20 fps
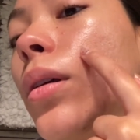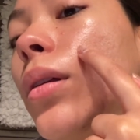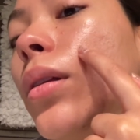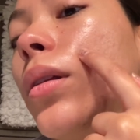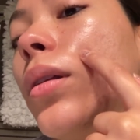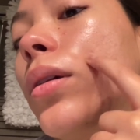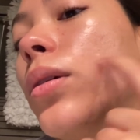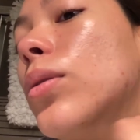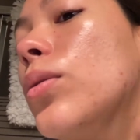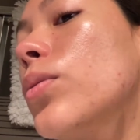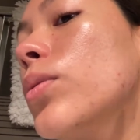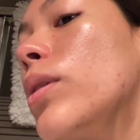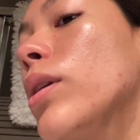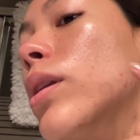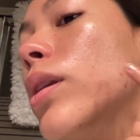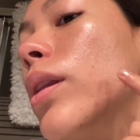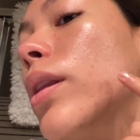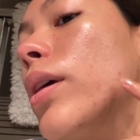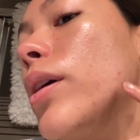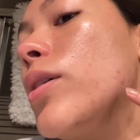little
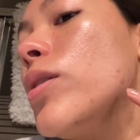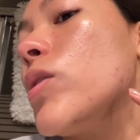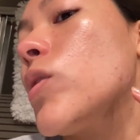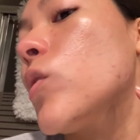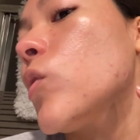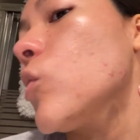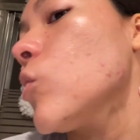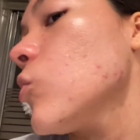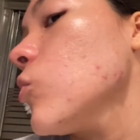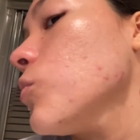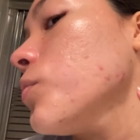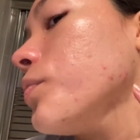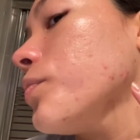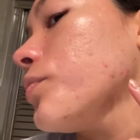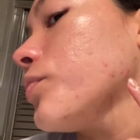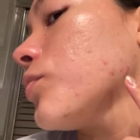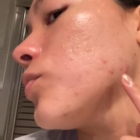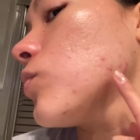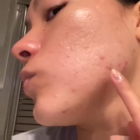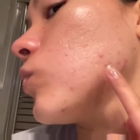one there.
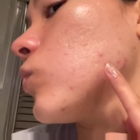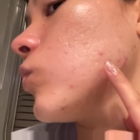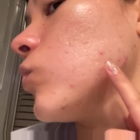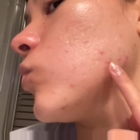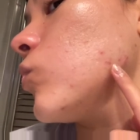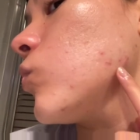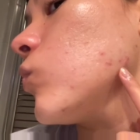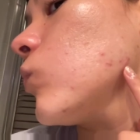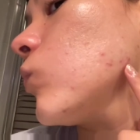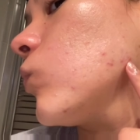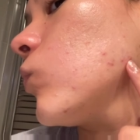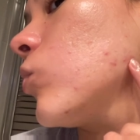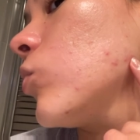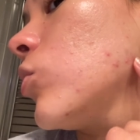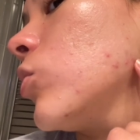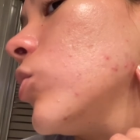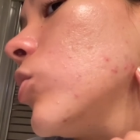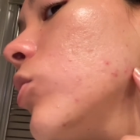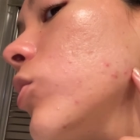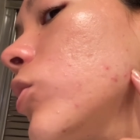
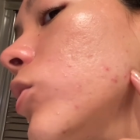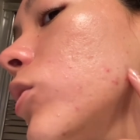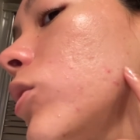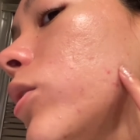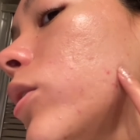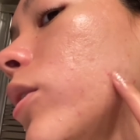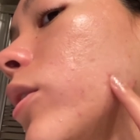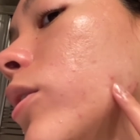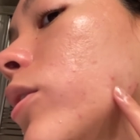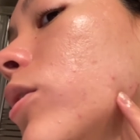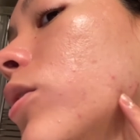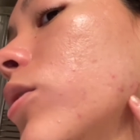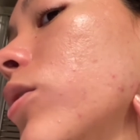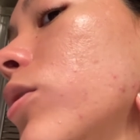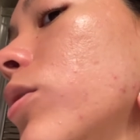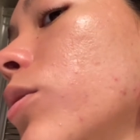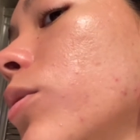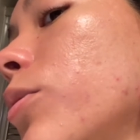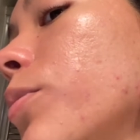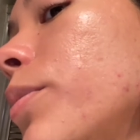This is like a
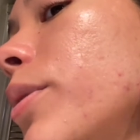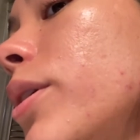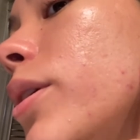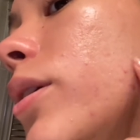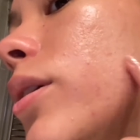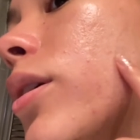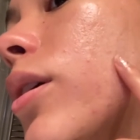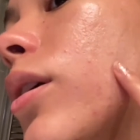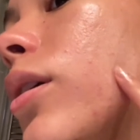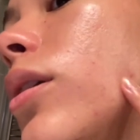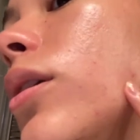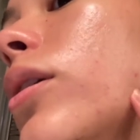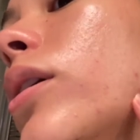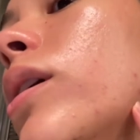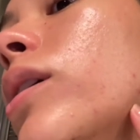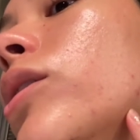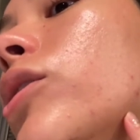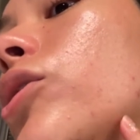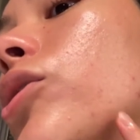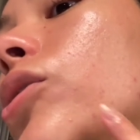big
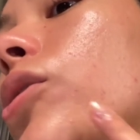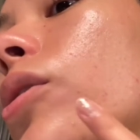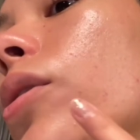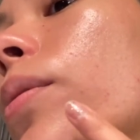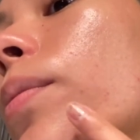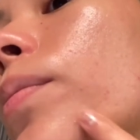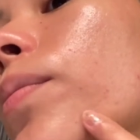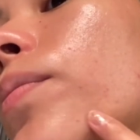cluster.